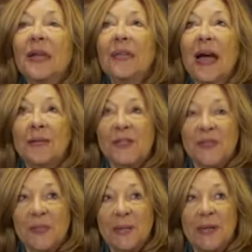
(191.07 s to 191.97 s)
The House
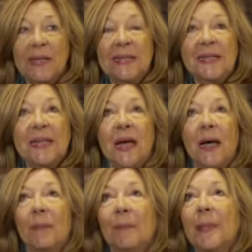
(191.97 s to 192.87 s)
of Spirits,
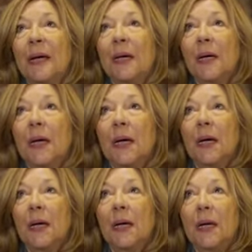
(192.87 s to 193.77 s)

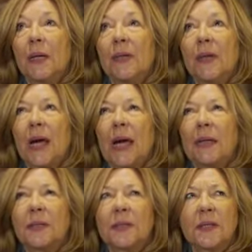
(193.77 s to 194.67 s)
The
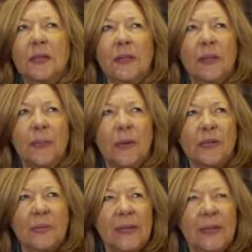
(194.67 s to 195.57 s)
Island at the
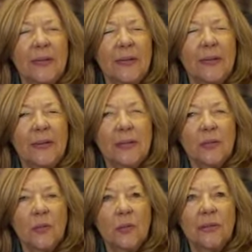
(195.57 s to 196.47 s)
Bottom of the Earth, I think it's
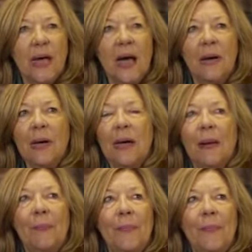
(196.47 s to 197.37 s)
called now.